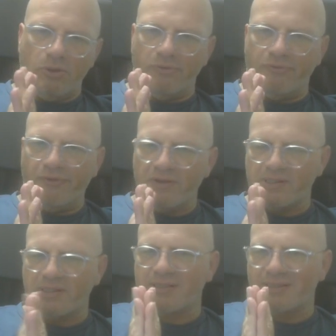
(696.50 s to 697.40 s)

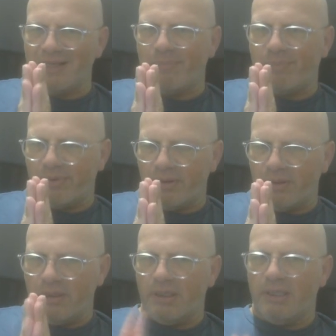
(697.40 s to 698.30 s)
first step
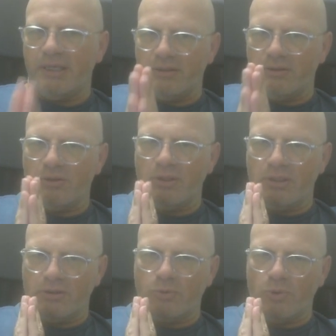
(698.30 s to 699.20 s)

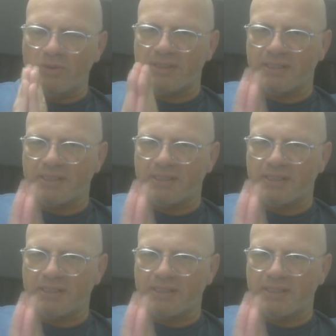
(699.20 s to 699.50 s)
towards